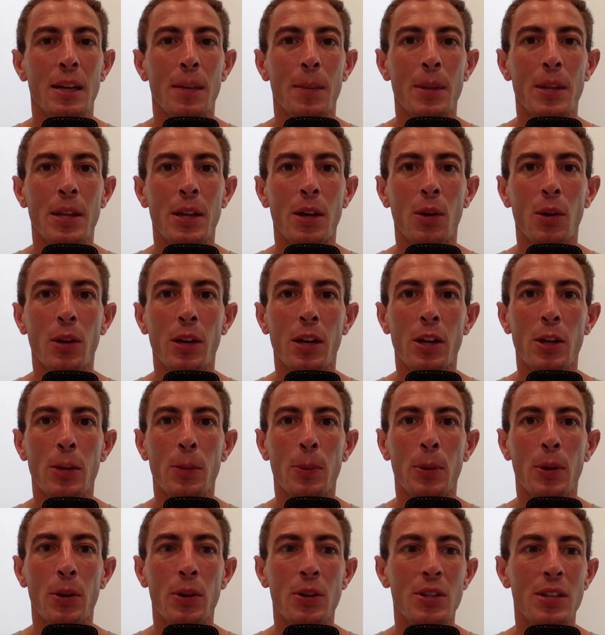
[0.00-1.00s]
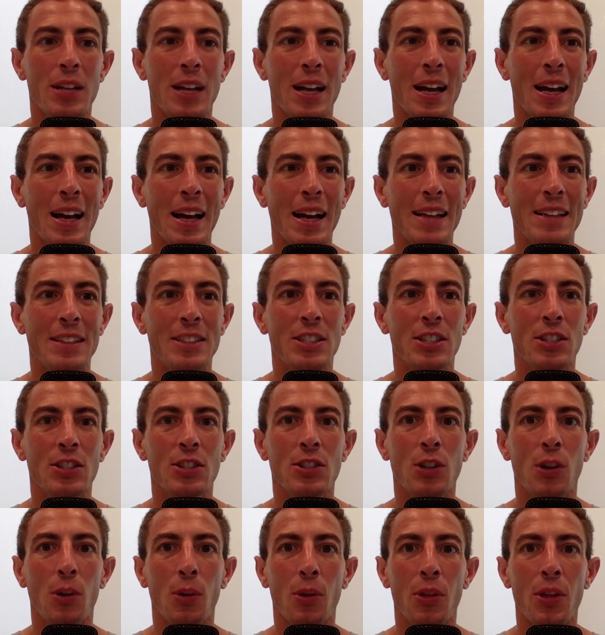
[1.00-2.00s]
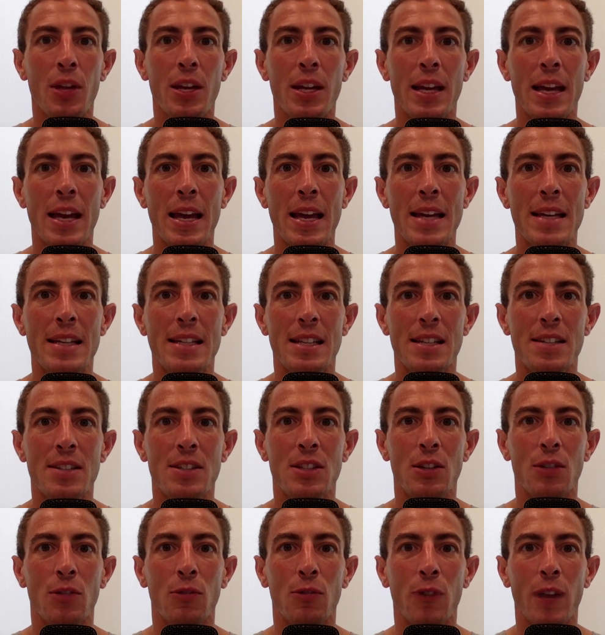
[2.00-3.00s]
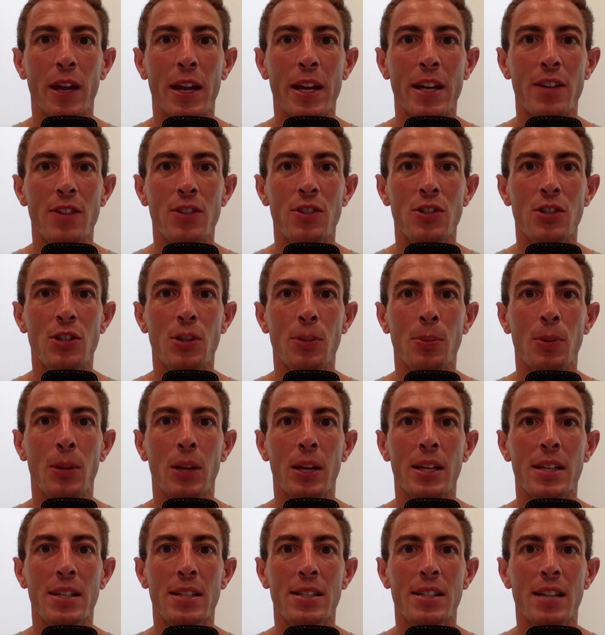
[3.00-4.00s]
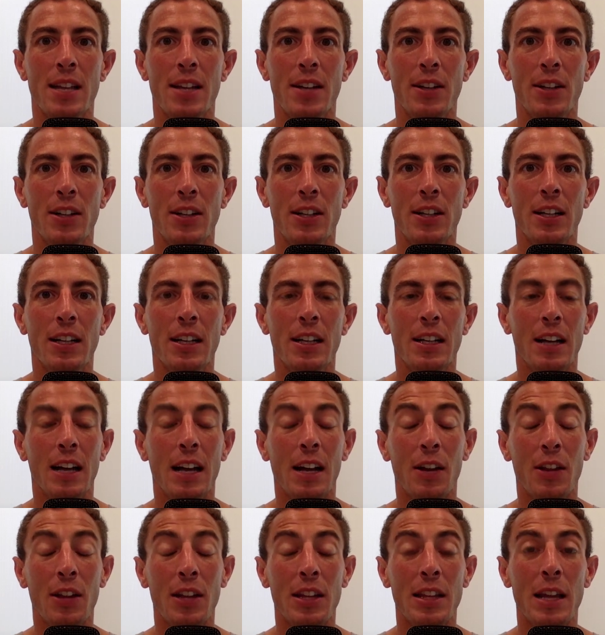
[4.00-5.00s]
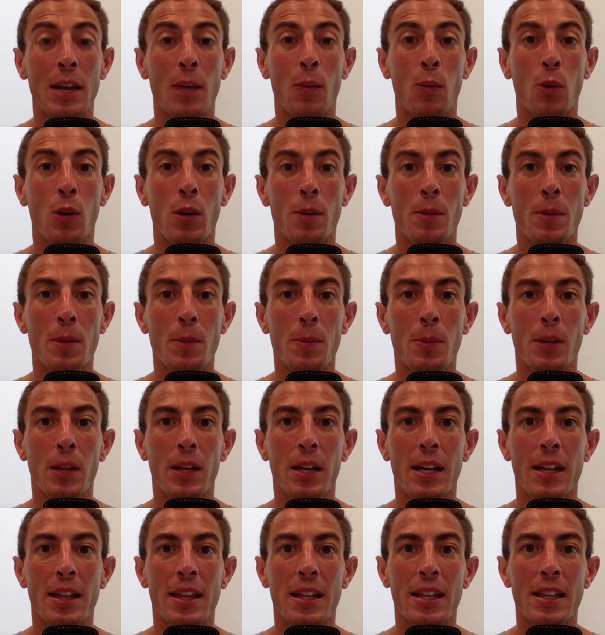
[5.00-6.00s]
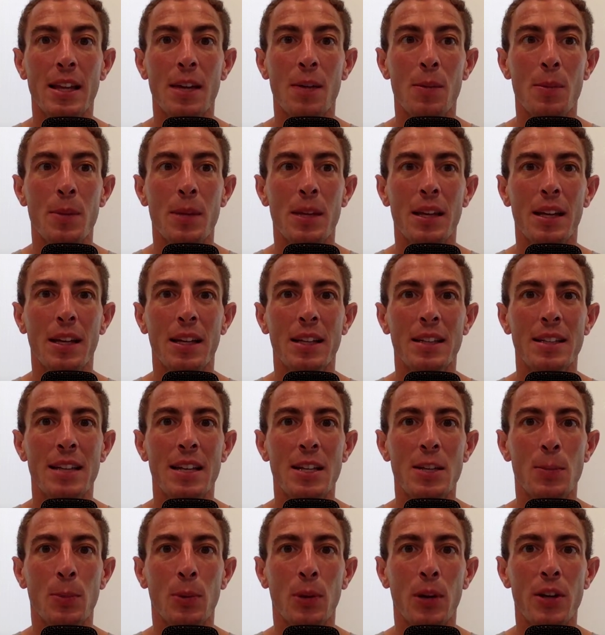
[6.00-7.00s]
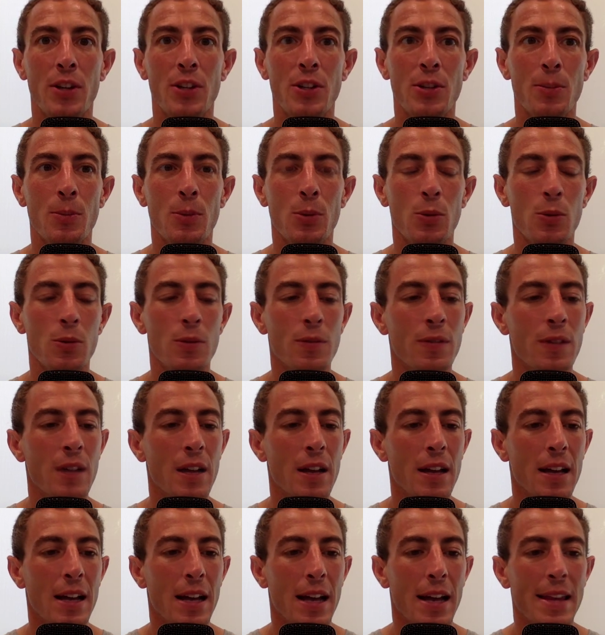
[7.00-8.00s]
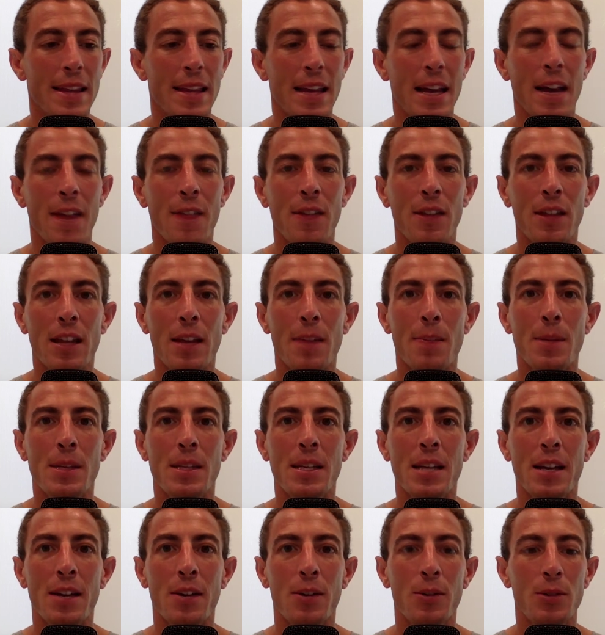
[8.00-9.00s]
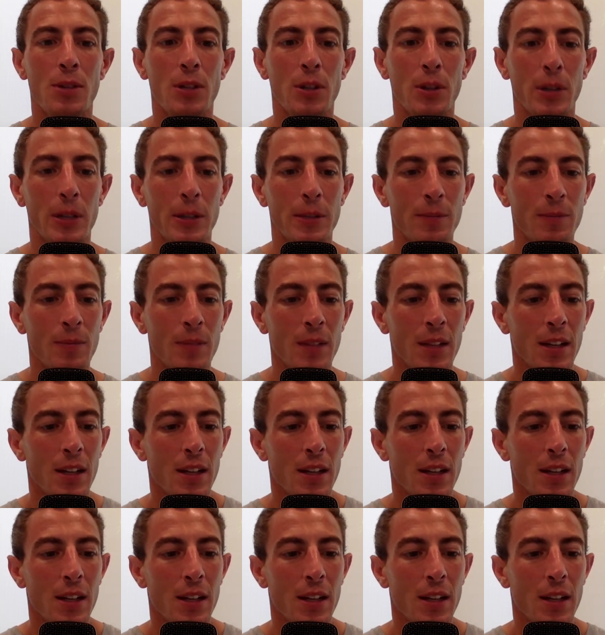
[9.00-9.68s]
But the only other person, I just don't think Hayes has the range to play center. I don't think they want him to play. I think that would be like a desperation move. And they haven't let Mateo do it.